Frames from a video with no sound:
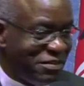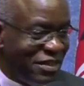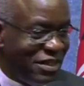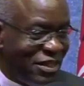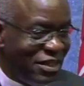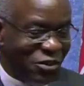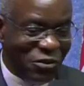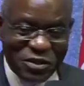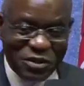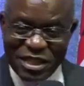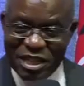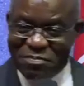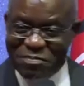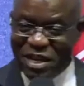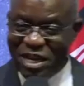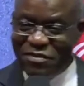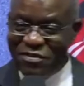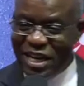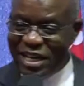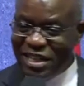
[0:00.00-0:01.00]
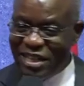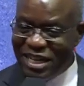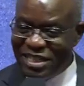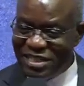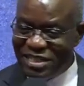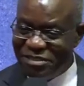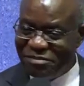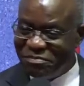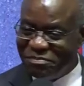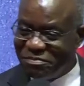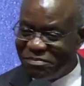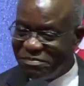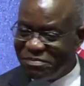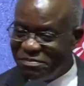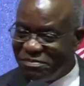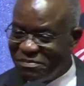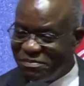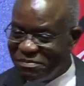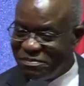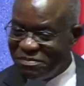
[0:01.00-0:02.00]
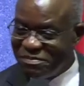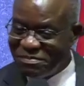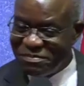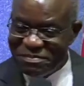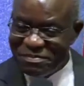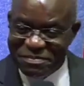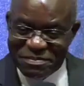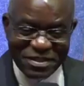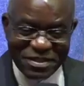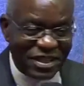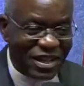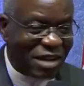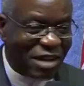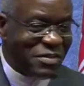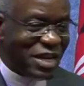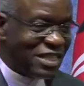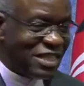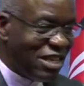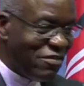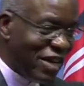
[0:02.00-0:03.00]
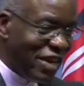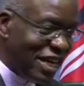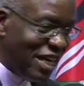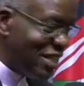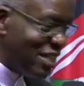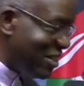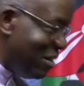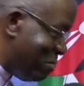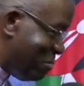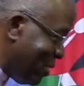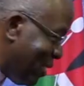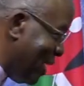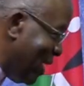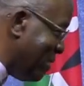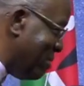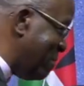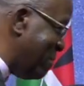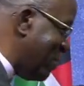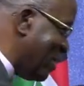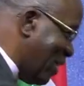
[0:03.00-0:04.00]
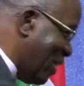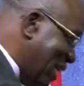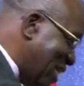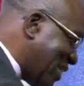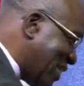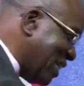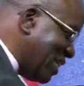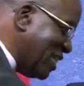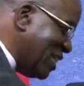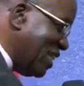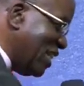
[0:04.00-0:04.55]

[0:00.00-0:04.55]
do you still behave like that? I'm just giving an example here. Now listen,